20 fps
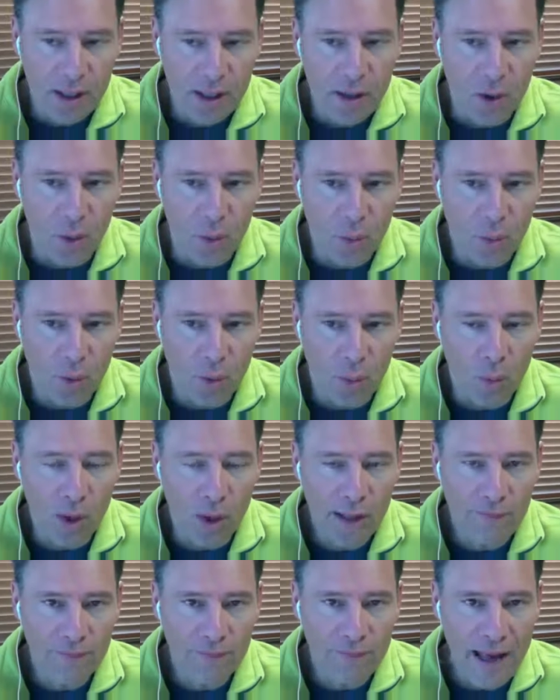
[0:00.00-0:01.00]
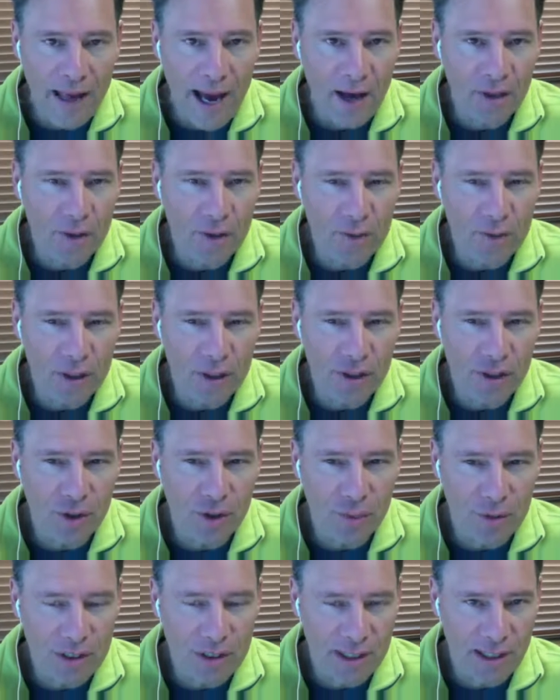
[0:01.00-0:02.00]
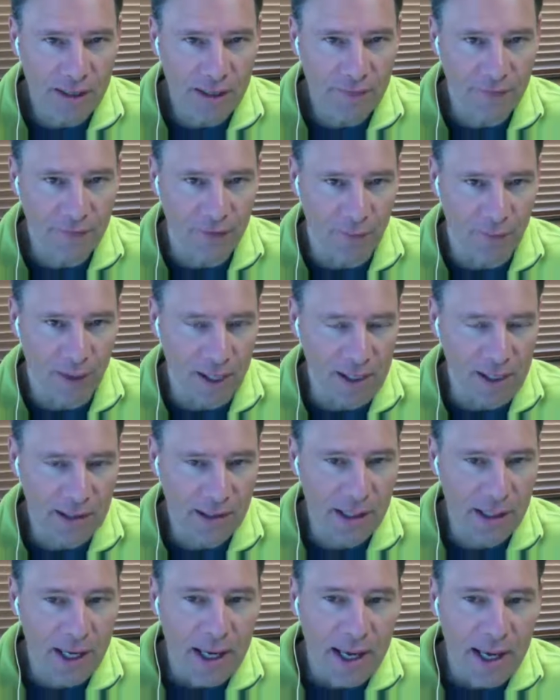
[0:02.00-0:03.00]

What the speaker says: What value did you receive from us?